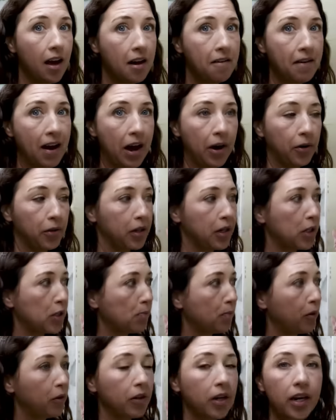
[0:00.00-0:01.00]
of how
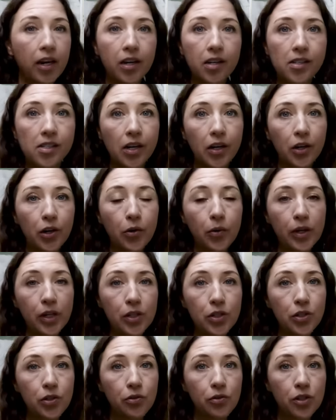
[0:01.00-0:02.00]
these bulkheads are
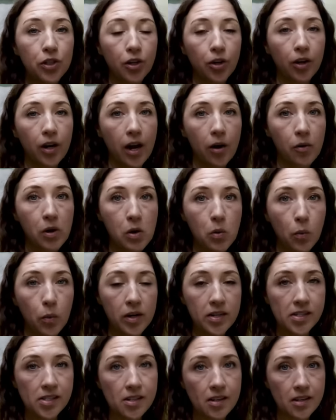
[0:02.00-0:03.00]
going to turn out and
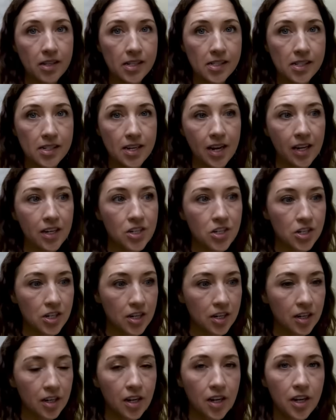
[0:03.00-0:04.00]
what still needs
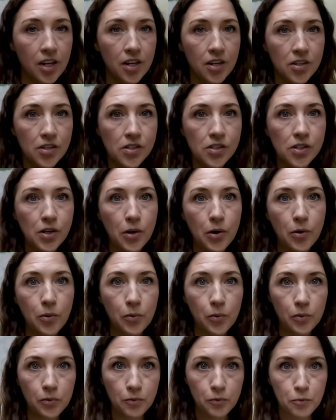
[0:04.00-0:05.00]
attention.
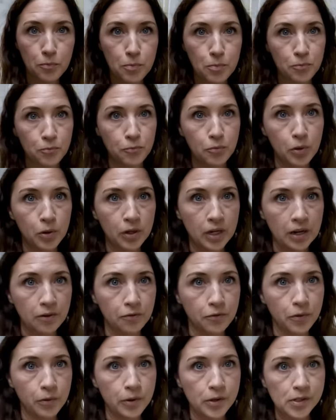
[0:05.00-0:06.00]
So
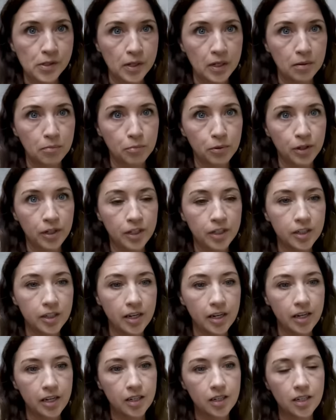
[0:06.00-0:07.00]
bulkhead four is looking pretty
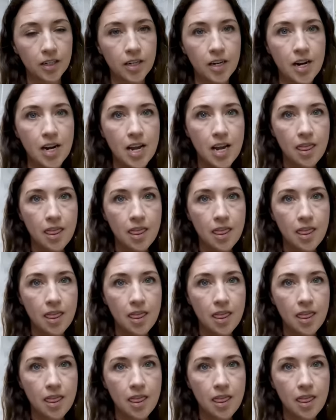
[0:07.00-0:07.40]
good here.